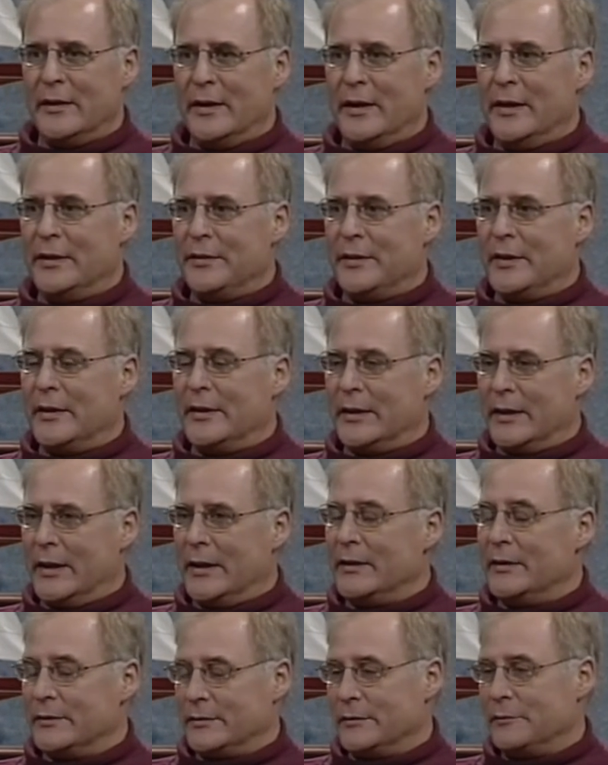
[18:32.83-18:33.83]
And then
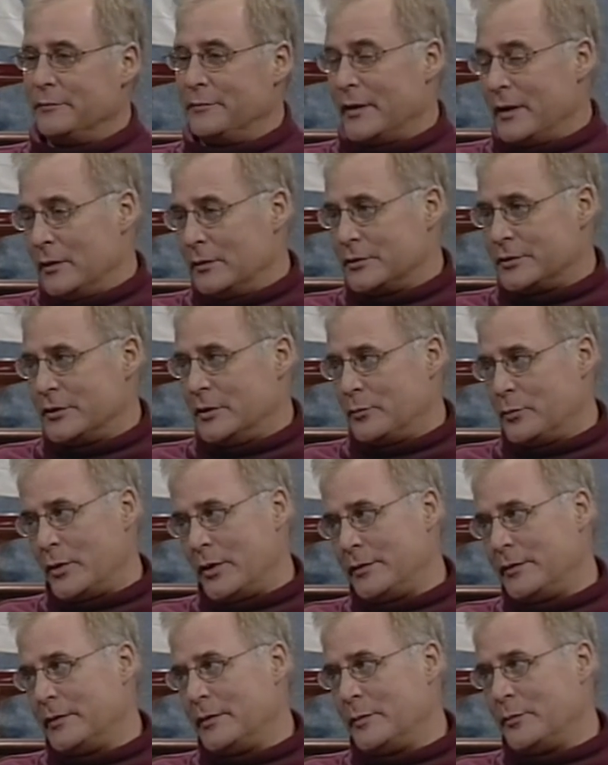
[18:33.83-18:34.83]
again, it's a fellowship
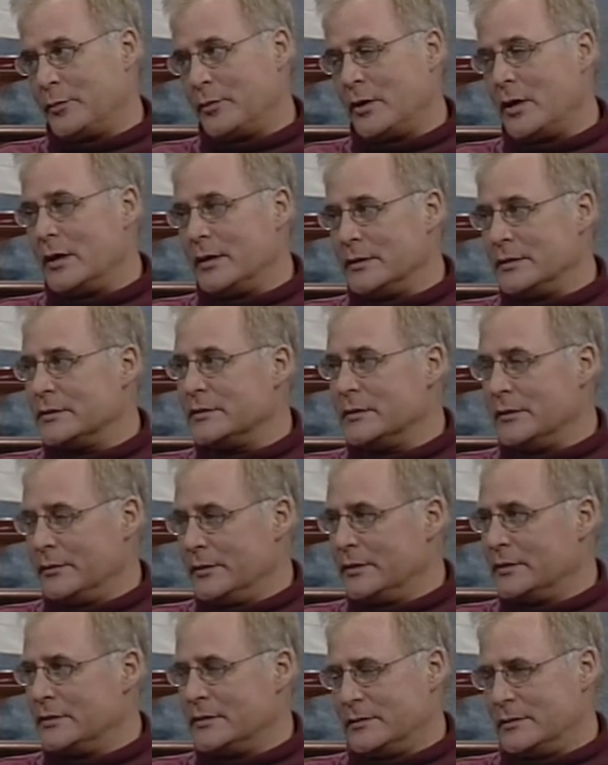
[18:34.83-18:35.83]
rather than a prize. So
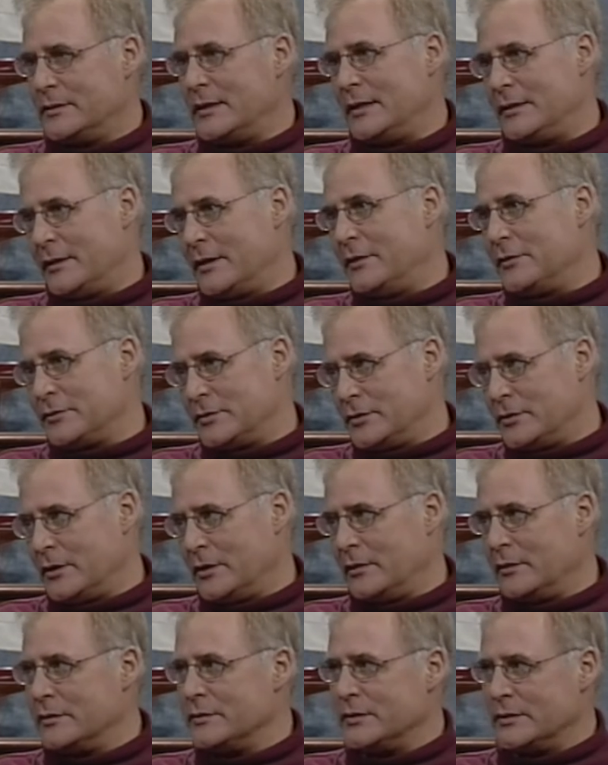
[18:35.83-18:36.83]
it's ten thousand
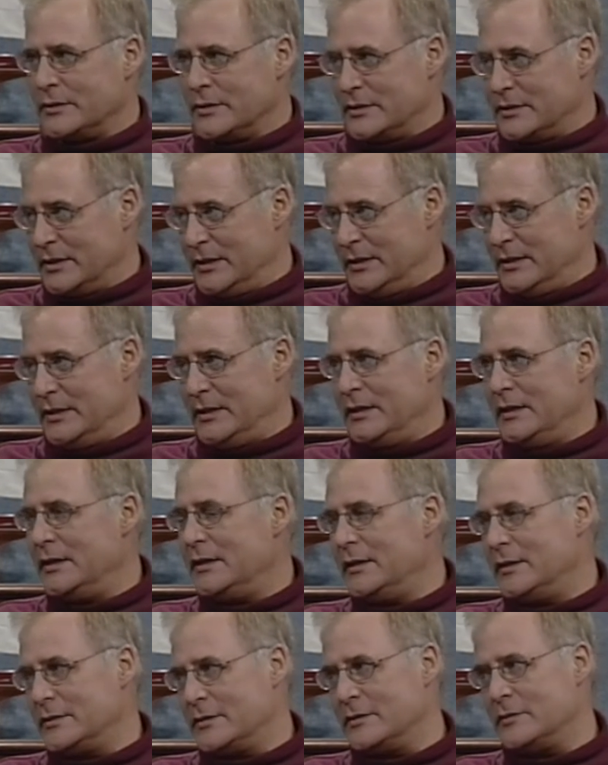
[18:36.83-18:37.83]
dollars. It's a CD,
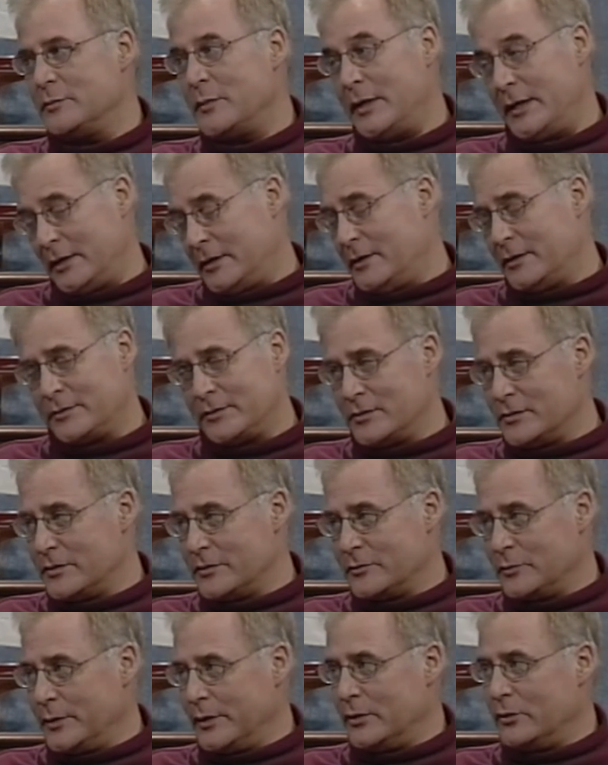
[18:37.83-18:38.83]
and it's as many concerts
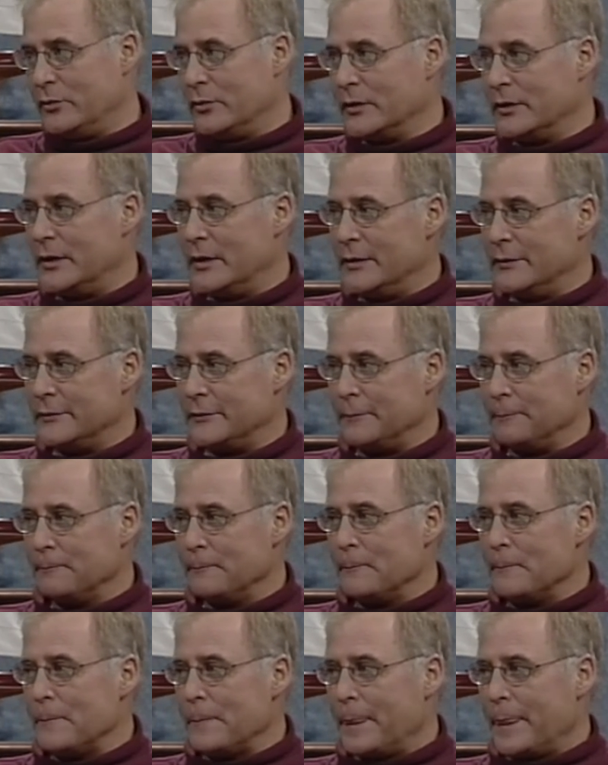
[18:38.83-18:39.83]
as we can organize.
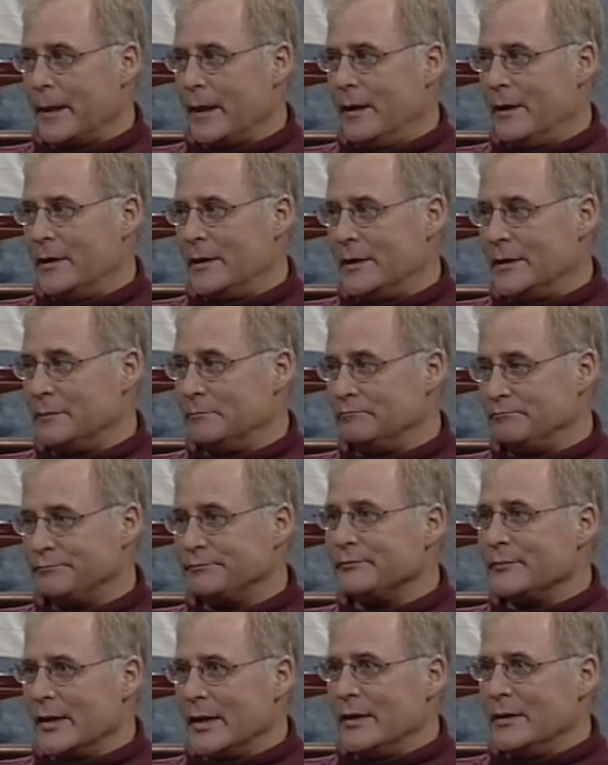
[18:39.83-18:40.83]
Um,
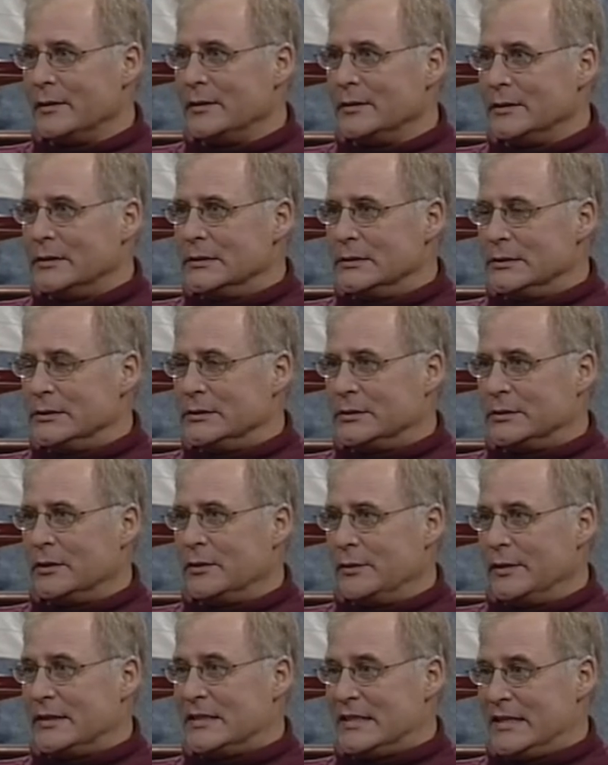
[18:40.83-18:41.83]

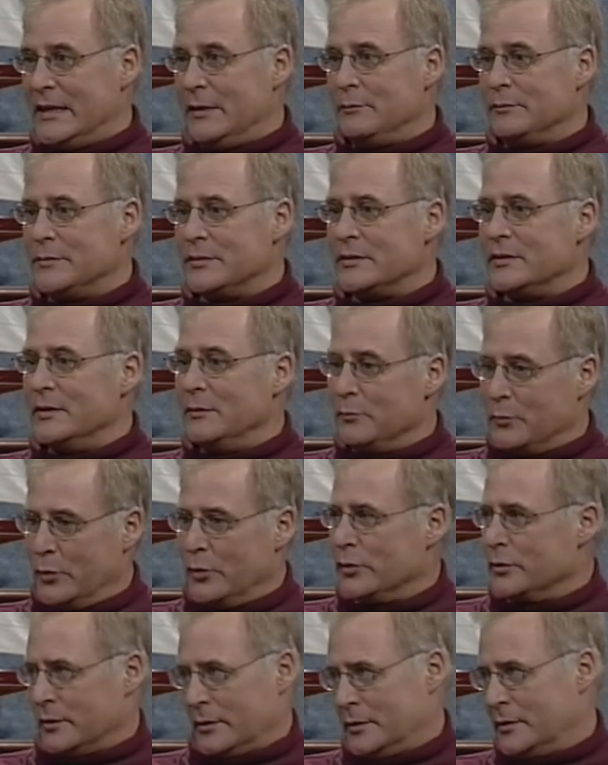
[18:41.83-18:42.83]
so it seems
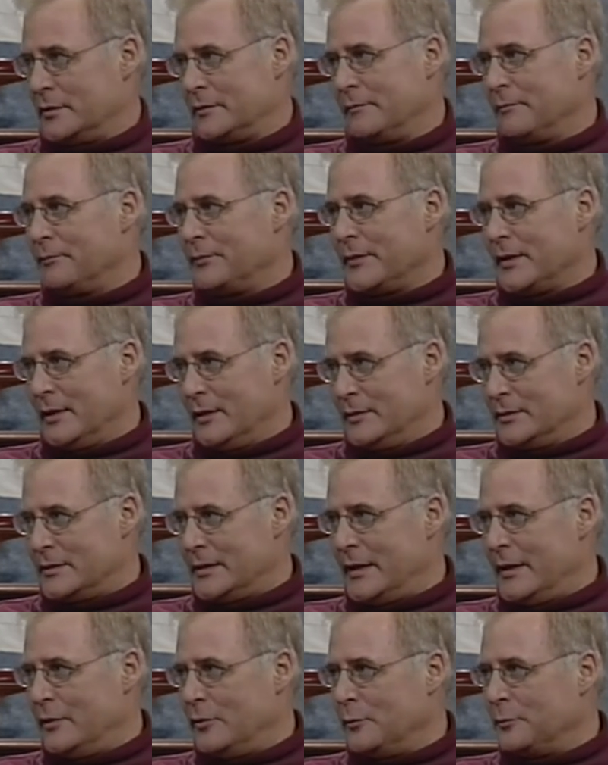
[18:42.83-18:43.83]
important
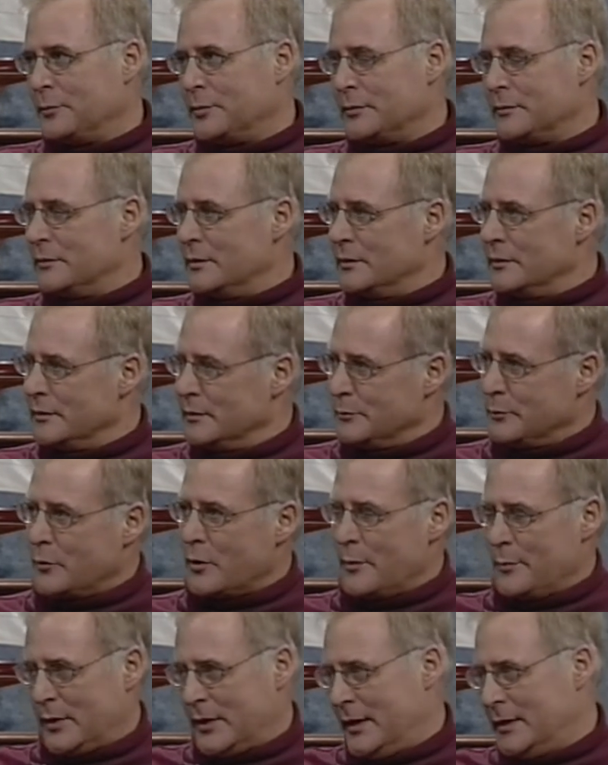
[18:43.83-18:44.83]
to help uh,
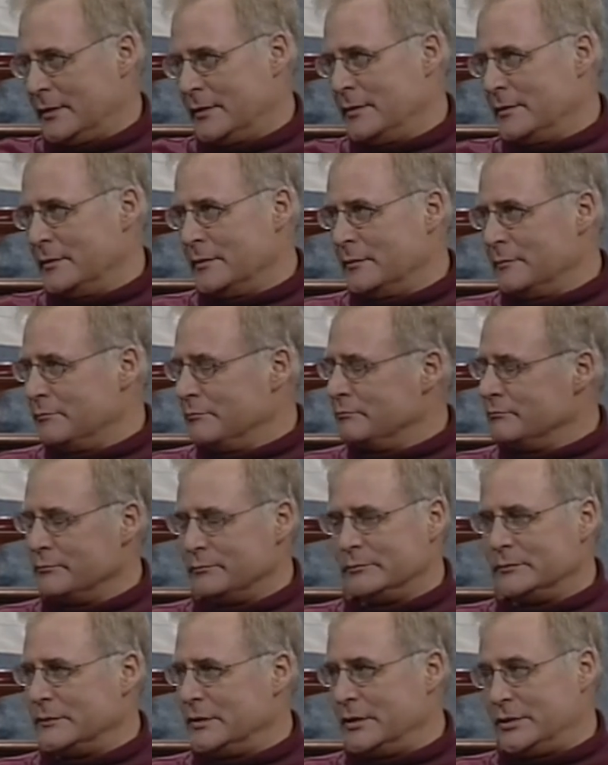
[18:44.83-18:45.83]
promulgate the
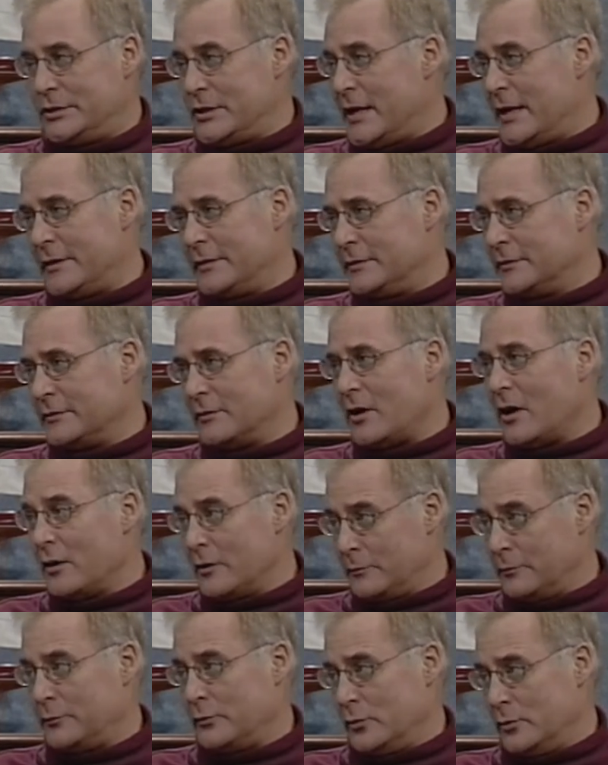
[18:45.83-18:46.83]
the jazz
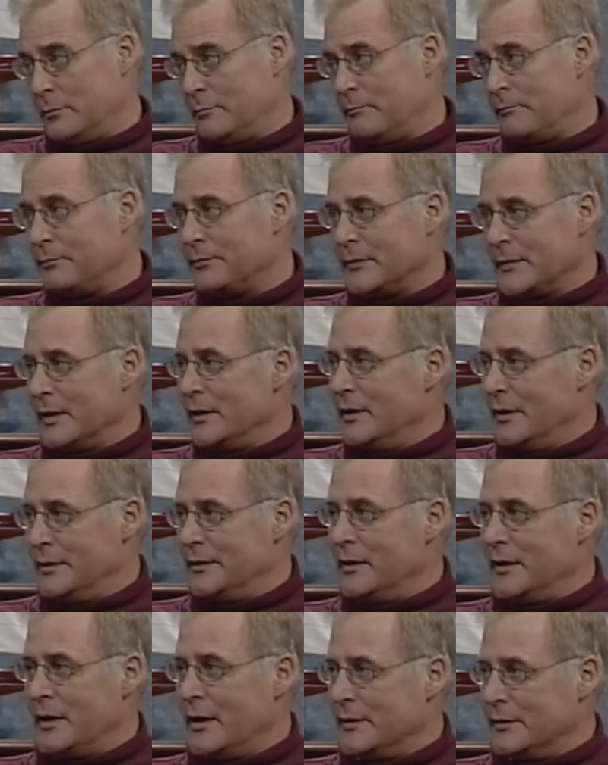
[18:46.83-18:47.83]
art form
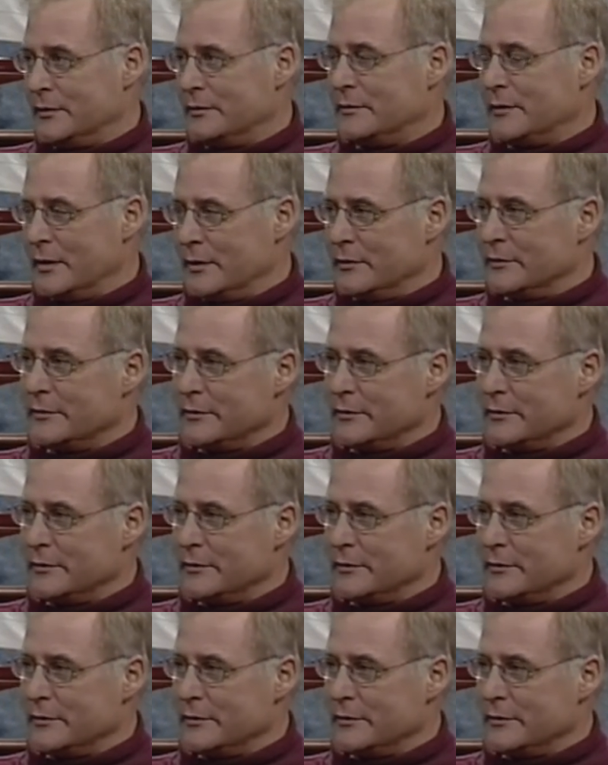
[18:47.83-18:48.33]
in the United States.